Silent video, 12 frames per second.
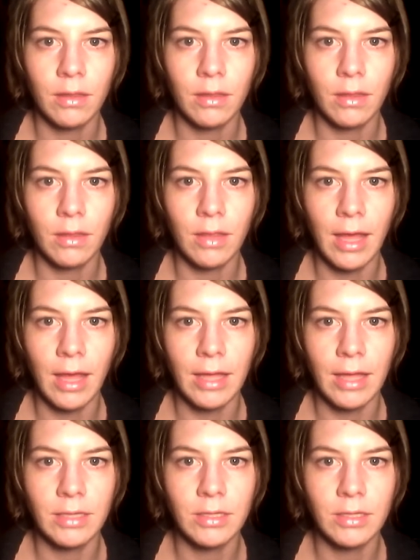
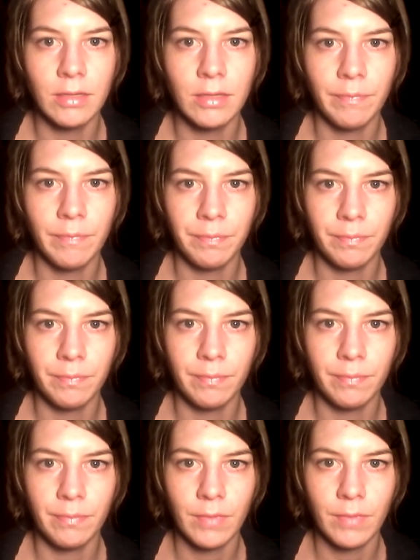that
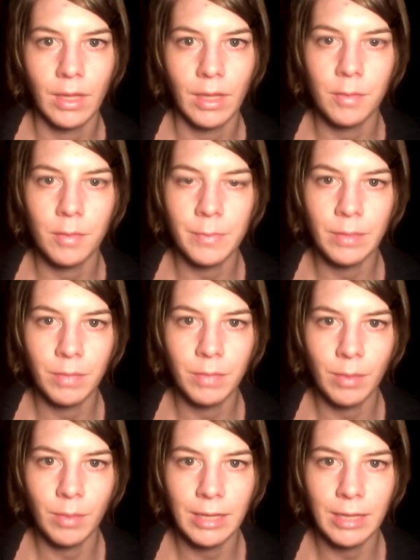helps me to
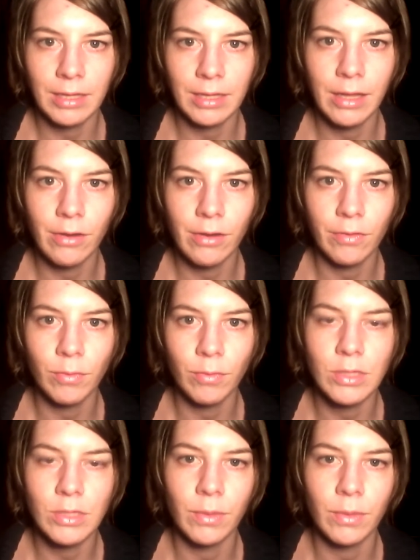peel back the layers of
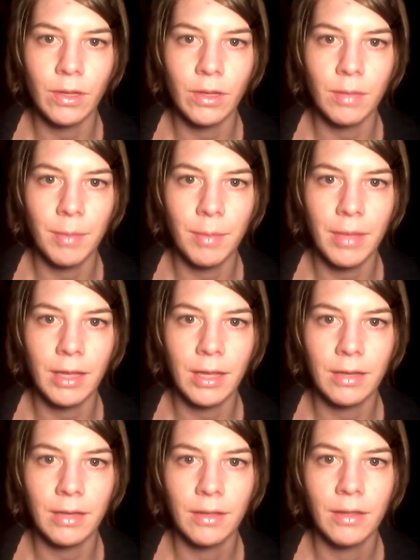what's going on in my
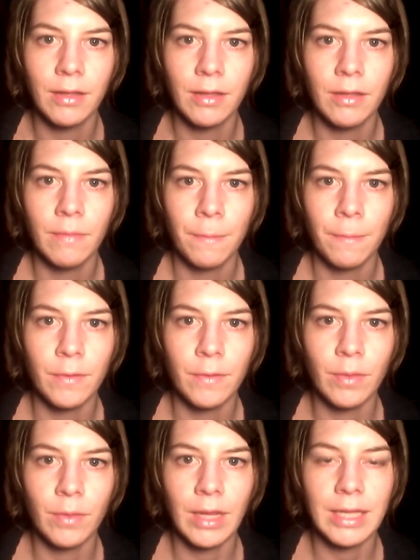mind so
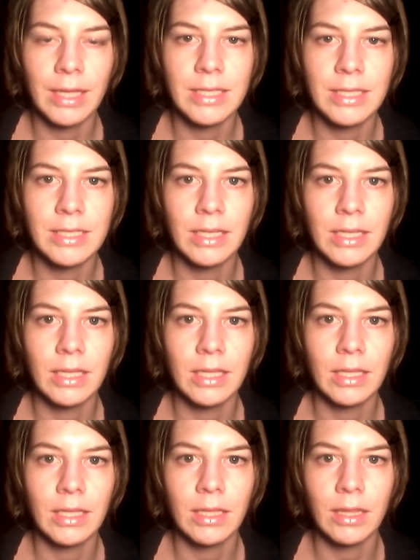that I can see
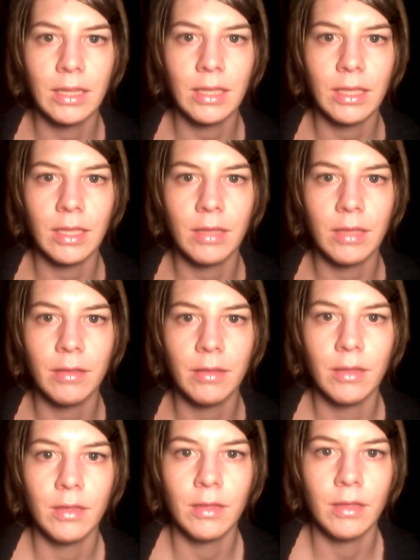the
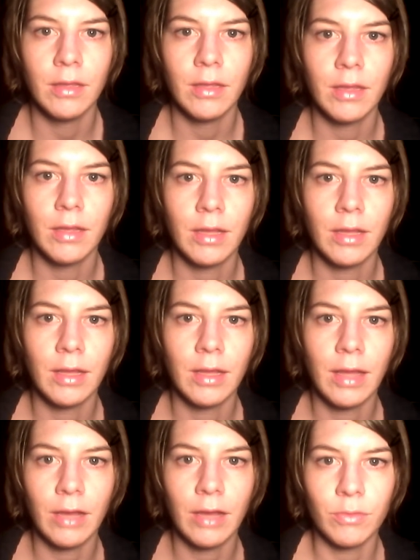
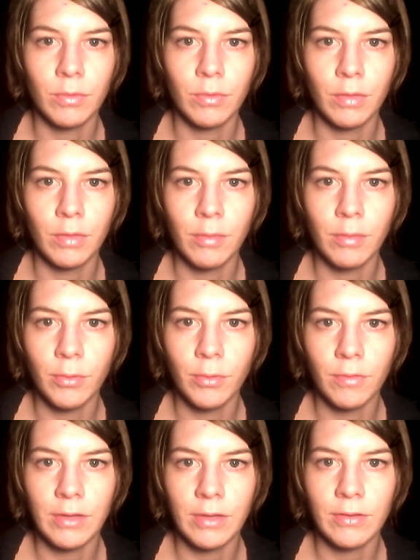actual real
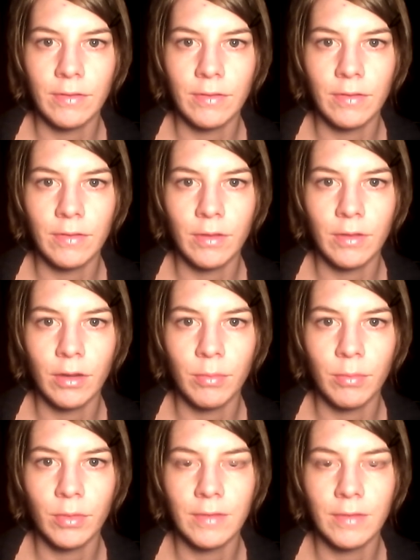motivations and starting
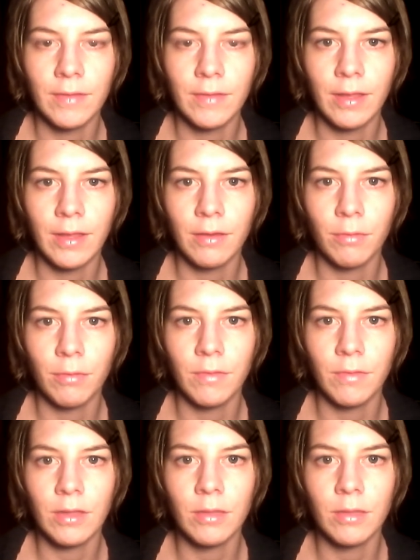points and
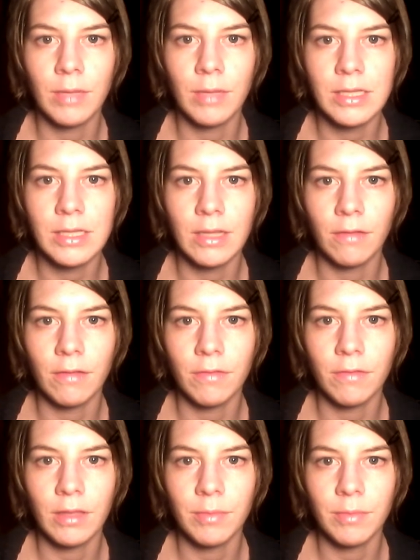reveal to myself
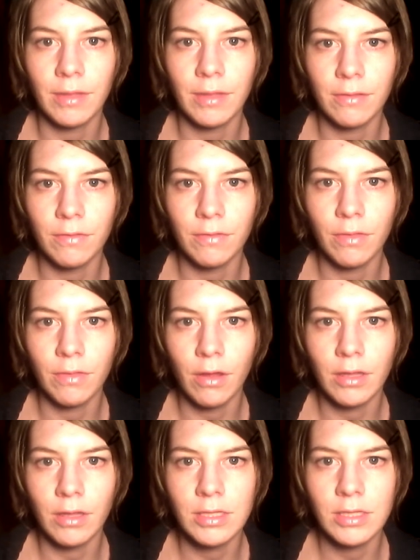the obsessive
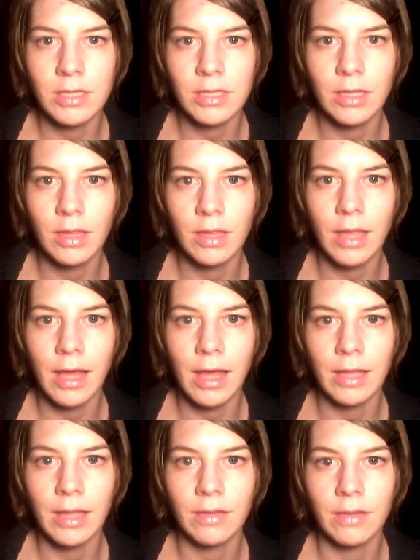thoughts
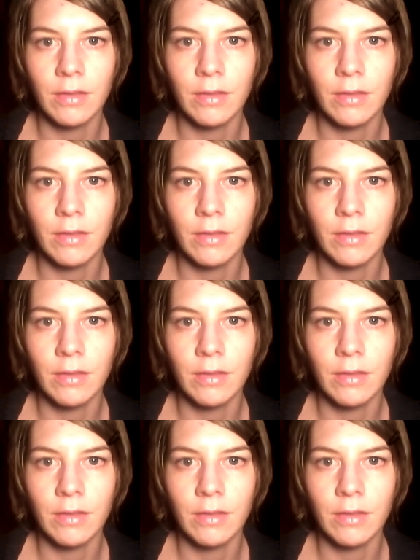that